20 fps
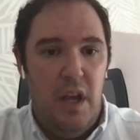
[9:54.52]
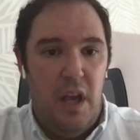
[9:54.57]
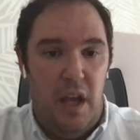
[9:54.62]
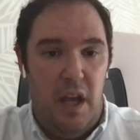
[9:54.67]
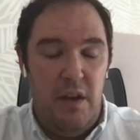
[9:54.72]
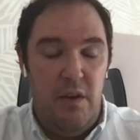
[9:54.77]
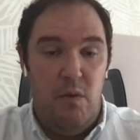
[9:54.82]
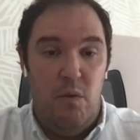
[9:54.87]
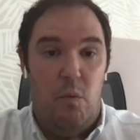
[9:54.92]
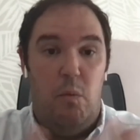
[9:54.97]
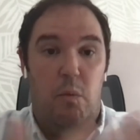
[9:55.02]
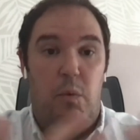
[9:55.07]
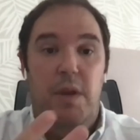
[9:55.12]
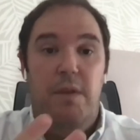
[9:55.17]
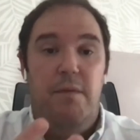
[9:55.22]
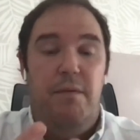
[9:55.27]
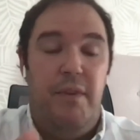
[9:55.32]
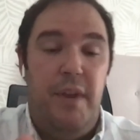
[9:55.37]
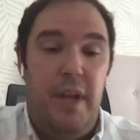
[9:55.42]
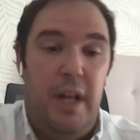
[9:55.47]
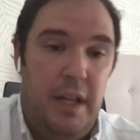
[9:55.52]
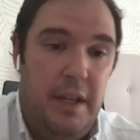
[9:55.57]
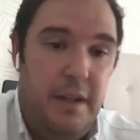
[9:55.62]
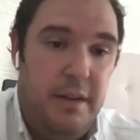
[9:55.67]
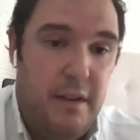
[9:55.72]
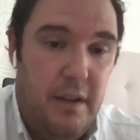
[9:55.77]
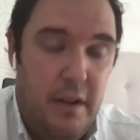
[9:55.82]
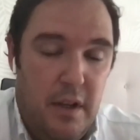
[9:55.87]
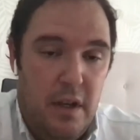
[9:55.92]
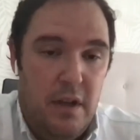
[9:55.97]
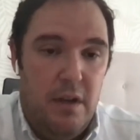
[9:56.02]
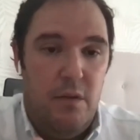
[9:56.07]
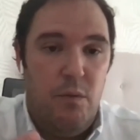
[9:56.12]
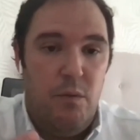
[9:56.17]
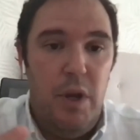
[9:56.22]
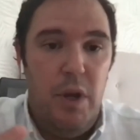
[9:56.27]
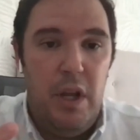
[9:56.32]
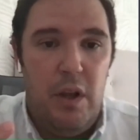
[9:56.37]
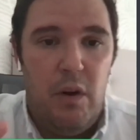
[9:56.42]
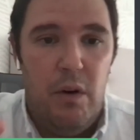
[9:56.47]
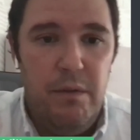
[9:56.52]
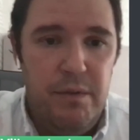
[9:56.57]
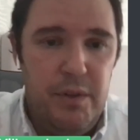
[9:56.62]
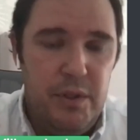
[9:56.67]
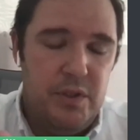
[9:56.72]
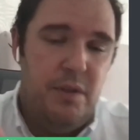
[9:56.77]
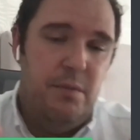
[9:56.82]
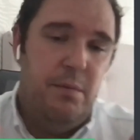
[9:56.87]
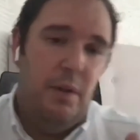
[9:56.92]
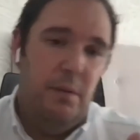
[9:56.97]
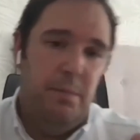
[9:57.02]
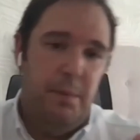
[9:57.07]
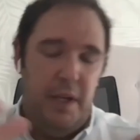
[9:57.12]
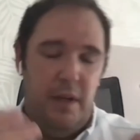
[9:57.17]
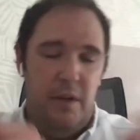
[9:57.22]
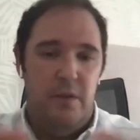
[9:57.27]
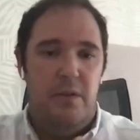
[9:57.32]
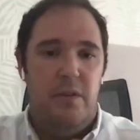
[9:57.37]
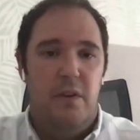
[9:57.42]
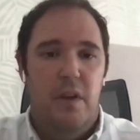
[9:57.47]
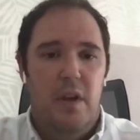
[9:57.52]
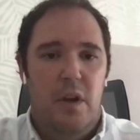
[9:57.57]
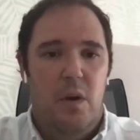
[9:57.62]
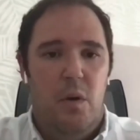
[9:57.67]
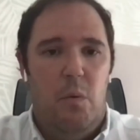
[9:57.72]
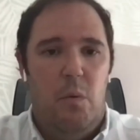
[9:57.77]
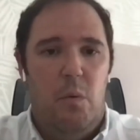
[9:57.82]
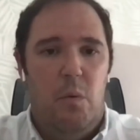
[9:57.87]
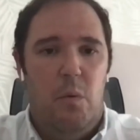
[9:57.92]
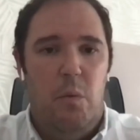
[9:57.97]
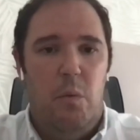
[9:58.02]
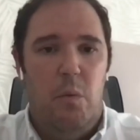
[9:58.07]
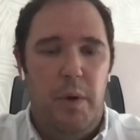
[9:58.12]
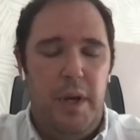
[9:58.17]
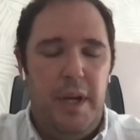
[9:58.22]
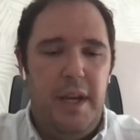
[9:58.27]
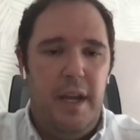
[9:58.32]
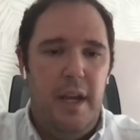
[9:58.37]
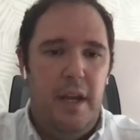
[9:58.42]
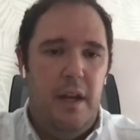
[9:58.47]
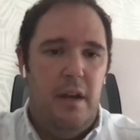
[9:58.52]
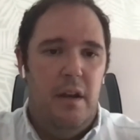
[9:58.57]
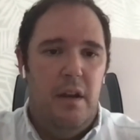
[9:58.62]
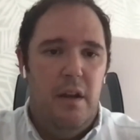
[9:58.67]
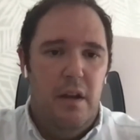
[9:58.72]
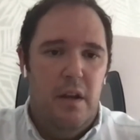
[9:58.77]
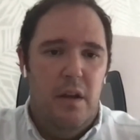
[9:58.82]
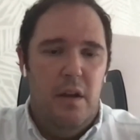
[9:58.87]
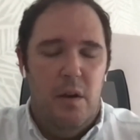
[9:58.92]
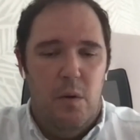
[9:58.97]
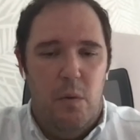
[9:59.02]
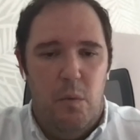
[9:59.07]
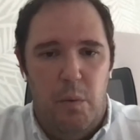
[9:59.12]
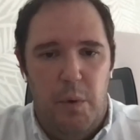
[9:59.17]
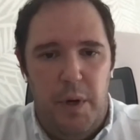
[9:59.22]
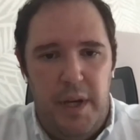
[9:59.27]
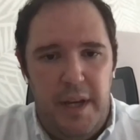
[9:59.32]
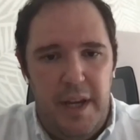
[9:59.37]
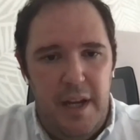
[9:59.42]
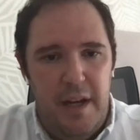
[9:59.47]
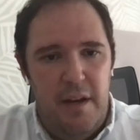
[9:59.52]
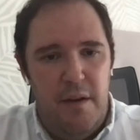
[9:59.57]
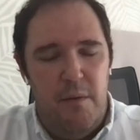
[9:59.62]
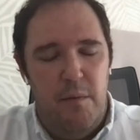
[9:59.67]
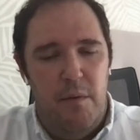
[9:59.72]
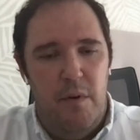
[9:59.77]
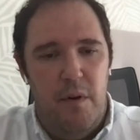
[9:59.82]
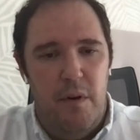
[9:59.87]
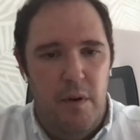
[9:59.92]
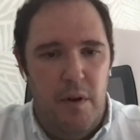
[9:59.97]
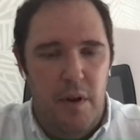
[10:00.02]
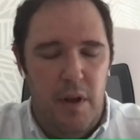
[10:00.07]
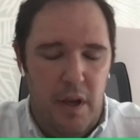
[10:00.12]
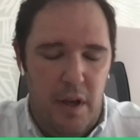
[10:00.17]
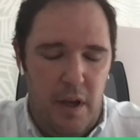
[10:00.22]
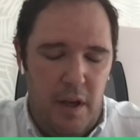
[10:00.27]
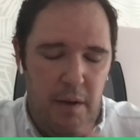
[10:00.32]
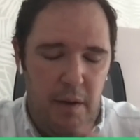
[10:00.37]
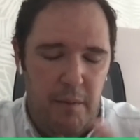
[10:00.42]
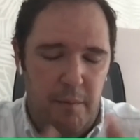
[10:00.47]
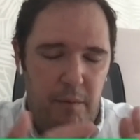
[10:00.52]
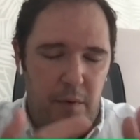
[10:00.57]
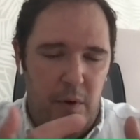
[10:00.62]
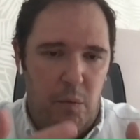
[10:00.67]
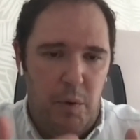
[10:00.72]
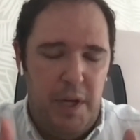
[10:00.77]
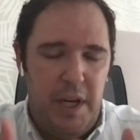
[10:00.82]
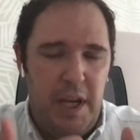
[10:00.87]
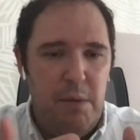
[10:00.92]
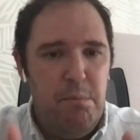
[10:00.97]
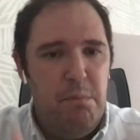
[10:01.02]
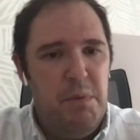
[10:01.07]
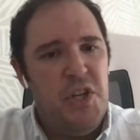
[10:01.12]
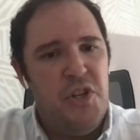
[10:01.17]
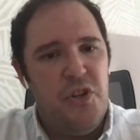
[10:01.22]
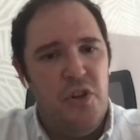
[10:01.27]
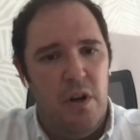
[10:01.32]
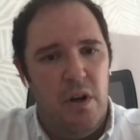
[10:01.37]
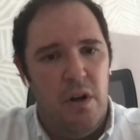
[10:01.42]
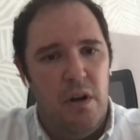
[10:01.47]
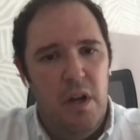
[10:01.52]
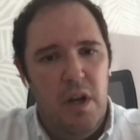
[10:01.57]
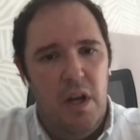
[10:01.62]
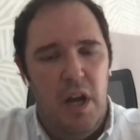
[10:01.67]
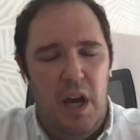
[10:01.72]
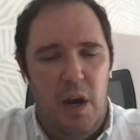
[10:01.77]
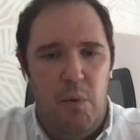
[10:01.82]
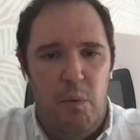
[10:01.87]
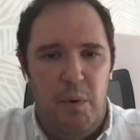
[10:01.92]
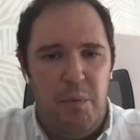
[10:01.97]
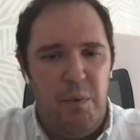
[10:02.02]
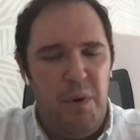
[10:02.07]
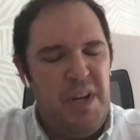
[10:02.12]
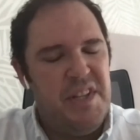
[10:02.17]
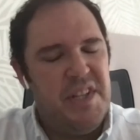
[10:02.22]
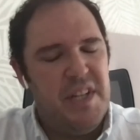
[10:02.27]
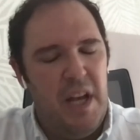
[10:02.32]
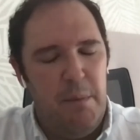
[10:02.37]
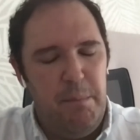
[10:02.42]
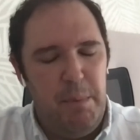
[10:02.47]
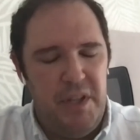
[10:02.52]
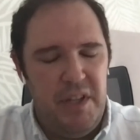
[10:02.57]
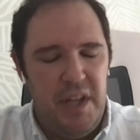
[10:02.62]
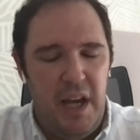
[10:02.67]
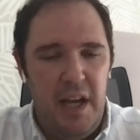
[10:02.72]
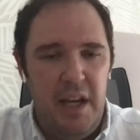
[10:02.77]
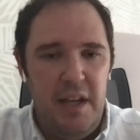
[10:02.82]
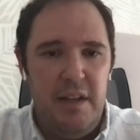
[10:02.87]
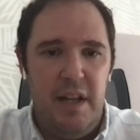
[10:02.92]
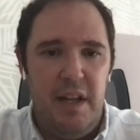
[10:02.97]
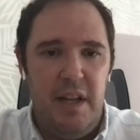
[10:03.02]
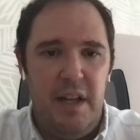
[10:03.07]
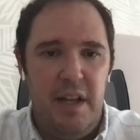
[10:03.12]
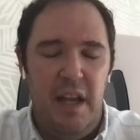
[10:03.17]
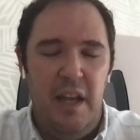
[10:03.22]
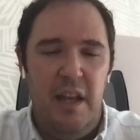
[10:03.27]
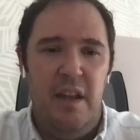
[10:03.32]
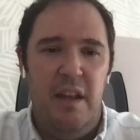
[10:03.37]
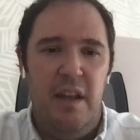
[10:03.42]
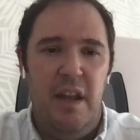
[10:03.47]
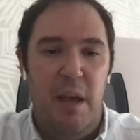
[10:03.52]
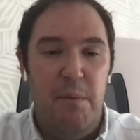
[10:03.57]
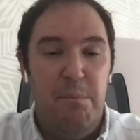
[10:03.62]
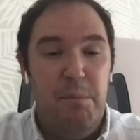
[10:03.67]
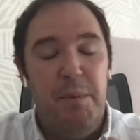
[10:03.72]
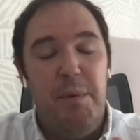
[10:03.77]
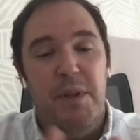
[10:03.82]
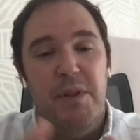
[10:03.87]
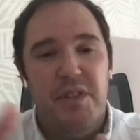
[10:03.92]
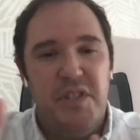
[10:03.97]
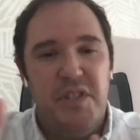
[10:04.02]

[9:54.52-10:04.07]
And we feel it really comfortable because we can we can um, we can measure our risk appetite and embedded